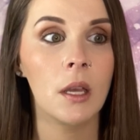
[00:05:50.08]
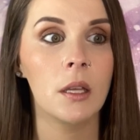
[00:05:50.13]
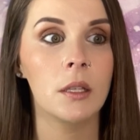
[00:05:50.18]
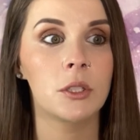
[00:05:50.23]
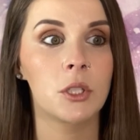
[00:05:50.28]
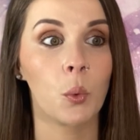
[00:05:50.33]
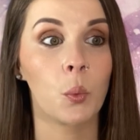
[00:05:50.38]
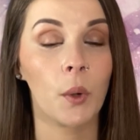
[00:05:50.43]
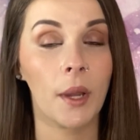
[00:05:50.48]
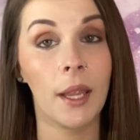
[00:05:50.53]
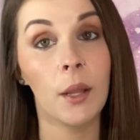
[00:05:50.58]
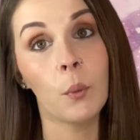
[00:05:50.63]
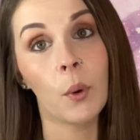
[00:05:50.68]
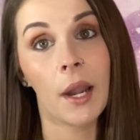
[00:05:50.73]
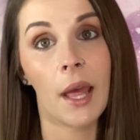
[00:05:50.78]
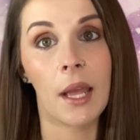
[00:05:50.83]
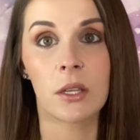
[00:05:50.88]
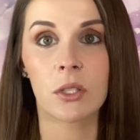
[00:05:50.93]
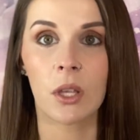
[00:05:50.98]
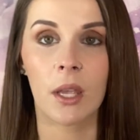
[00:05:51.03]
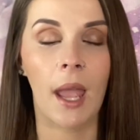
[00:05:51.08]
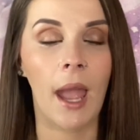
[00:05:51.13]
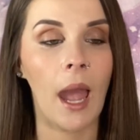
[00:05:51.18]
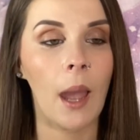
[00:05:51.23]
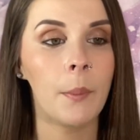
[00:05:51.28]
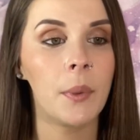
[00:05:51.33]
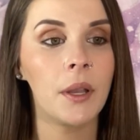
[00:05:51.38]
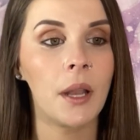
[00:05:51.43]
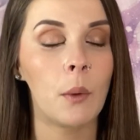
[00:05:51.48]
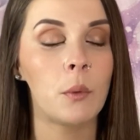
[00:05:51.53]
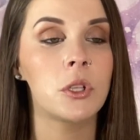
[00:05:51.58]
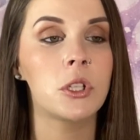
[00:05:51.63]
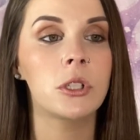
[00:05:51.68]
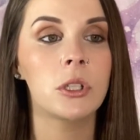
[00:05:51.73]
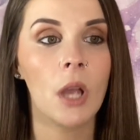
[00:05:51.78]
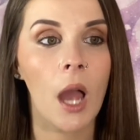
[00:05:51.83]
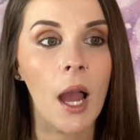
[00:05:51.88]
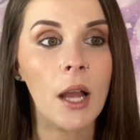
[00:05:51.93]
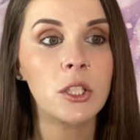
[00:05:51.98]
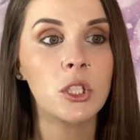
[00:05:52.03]
to read what actually happened. I was
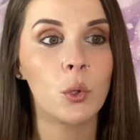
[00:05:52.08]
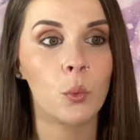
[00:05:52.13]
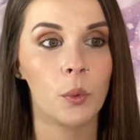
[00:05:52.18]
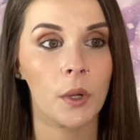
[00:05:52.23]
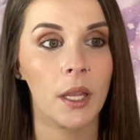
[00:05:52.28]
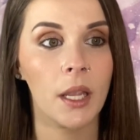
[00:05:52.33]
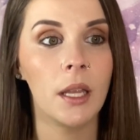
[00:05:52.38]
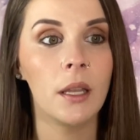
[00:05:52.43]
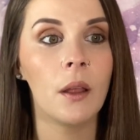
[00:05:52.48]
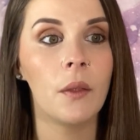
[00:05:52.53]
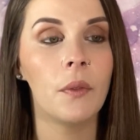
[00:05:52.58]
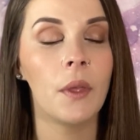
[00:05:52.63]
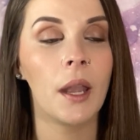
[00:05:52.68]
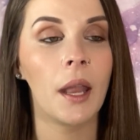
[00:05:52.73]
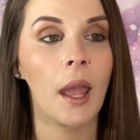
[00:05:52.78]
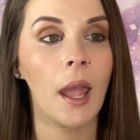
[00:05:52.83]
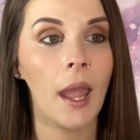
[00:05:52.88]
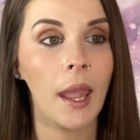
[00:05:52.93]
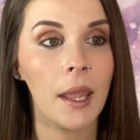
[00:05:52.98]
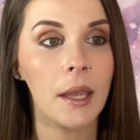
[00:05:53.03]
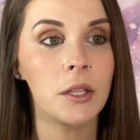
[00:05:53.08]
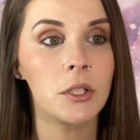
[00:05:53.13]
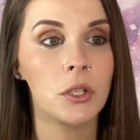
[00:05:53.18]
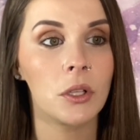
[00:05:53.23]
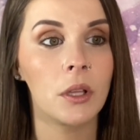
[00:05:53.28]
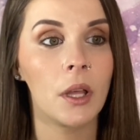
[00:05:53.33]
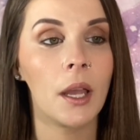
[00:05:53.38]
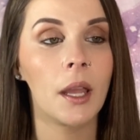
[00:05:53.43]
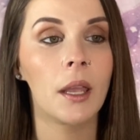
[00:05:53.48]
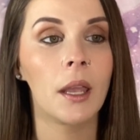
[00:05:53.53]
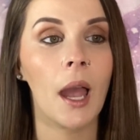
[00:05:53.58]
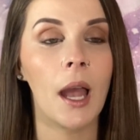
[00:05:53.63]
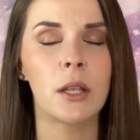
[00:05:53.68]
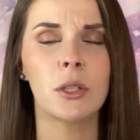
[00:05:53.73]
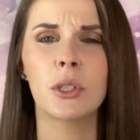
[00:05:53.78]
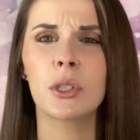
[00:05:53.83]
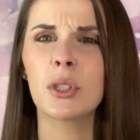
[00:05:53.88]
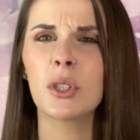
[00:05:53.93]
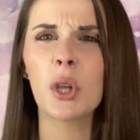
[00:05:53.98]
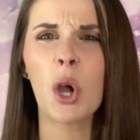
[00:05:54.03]
shocked to read that Angela got
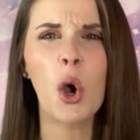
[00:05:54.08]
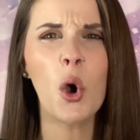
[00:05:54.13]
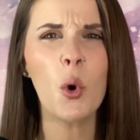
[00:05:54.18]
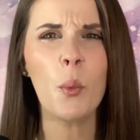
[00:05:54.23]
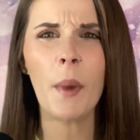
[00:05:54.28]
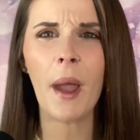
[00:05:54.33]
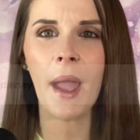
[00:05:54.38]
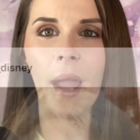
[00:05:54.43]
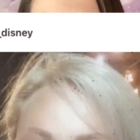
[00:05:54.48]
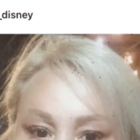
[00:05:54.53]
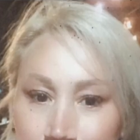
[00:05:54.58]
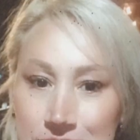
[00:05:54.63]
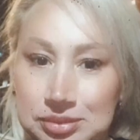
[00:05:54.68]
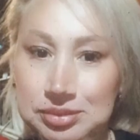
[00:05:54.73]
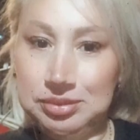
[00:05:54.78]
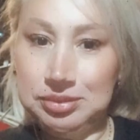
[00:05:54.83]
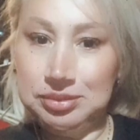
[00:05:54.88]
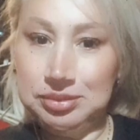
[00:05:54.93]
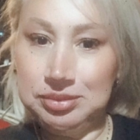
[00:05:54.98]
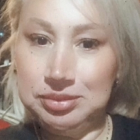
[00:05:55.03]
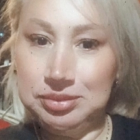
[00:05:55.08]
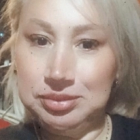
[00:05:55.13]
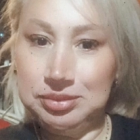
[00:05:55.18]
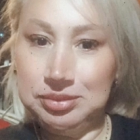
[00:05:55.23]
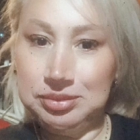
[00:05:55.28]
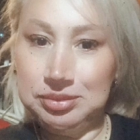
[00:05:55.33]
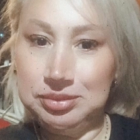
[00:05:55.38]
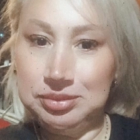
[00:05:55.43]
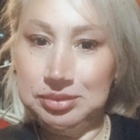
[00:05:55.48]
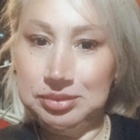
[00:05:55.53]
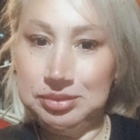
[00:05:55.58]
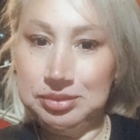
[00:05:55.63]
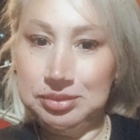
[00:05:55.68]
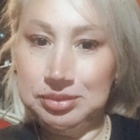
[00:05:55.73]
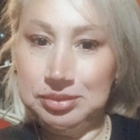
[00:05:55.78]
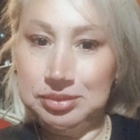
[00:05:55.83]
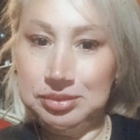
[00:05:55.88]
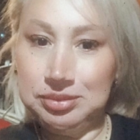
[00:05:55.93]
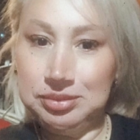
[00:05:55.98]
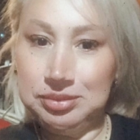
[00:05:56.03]
so mad because
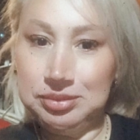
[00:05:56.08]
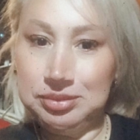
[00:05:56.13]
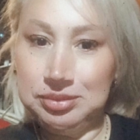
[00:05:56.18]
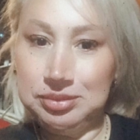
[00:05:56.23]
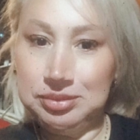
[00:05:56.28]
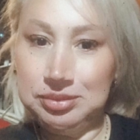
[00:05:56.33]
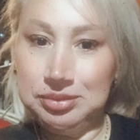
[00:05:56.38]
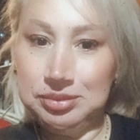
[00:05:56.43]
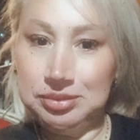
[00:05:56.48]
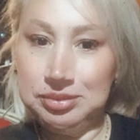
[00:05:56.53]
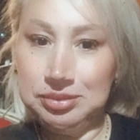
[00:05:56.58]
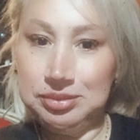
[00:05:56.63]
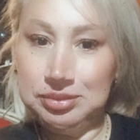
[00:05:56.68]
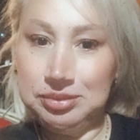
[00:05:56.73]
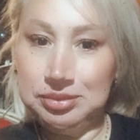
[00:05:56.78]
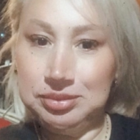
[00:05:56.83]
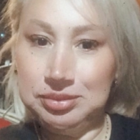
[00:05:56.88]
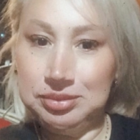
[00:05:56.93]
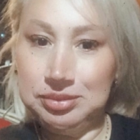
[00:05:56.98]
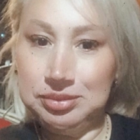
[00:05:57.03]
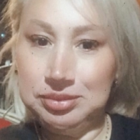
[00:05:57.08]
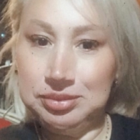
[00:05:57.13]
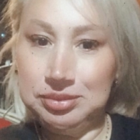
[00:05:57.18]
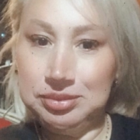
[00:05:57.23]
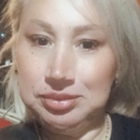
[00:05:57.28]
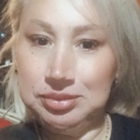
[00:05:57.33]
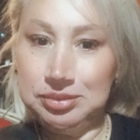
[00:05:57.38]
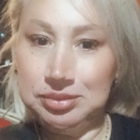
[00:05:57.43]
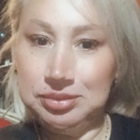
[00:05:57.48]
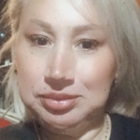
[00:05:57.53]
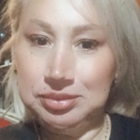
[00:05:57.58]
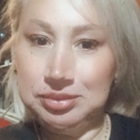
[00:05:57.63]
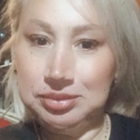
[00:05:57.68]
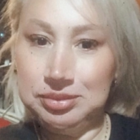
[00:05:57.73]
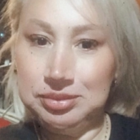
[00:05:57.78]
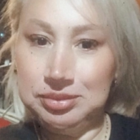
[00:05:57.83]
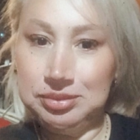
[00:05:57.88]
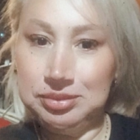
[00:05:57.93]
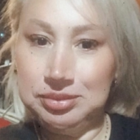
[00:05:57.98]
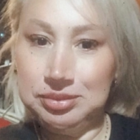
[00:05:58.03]
JoJo said, well, I met Debbie through
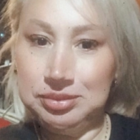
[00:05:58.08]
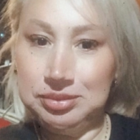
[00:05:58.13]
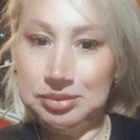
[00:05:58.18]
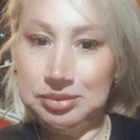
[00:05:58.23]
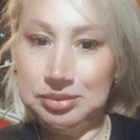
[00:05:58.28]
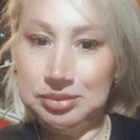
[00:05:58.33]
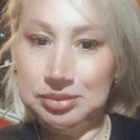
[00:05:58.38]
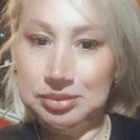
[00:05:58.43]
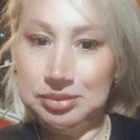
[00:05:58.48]
TLC.